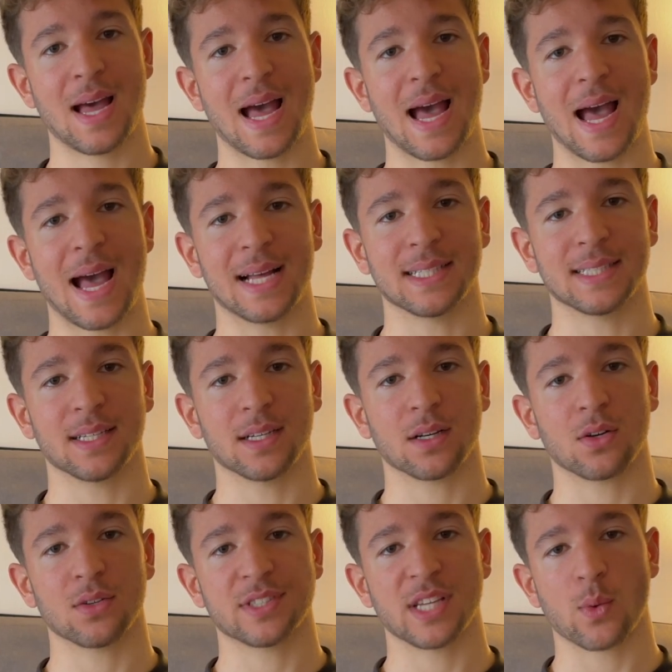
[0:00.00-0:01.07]
and
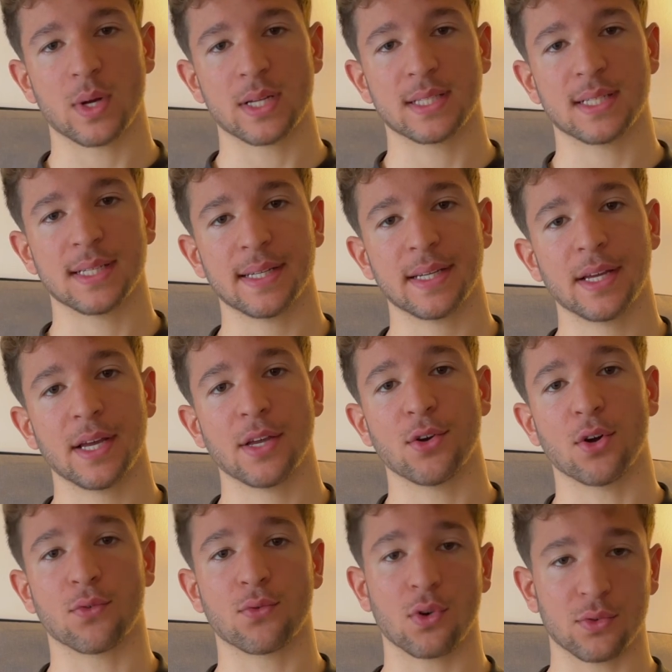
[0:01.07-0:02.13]
consequently your
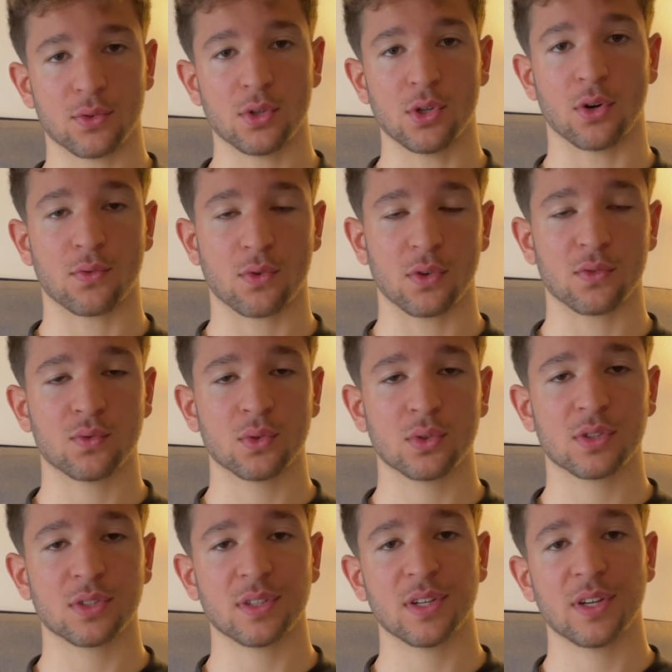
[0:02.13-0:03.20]
front
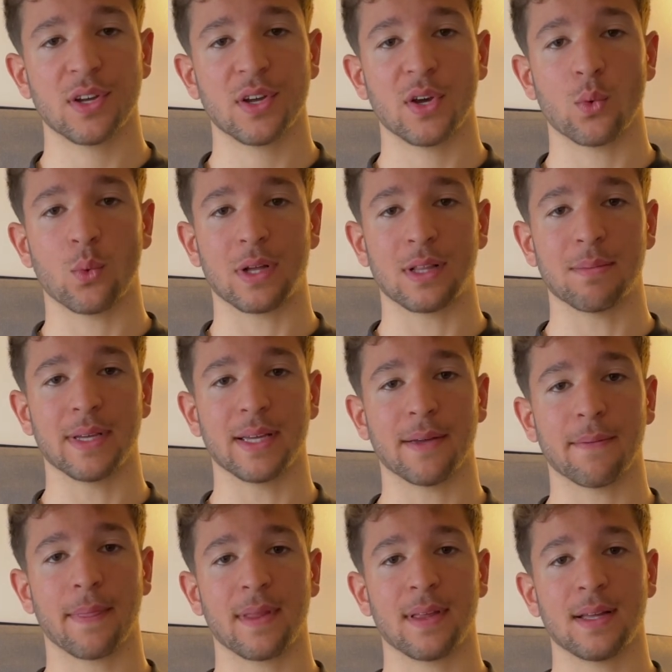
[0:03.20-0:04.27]
foot will be